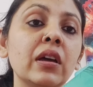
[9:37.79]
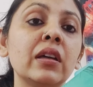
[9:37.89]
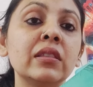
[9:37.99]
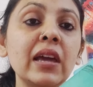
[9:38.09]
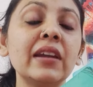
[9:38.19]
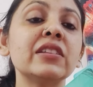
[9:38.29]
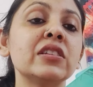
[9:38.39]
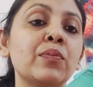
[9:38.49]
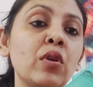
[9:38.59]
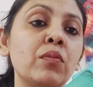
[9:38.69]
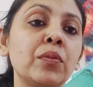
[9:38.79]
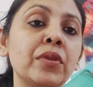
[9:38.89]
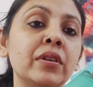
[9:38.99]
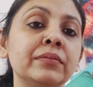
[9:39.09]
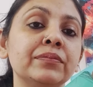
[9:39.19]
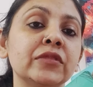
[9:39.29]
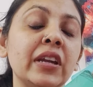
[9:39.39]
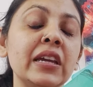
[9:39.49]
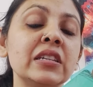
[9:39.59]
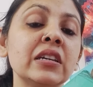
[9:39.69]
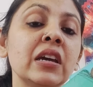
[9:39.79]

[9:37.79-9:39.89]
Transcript: That is the problem here, right?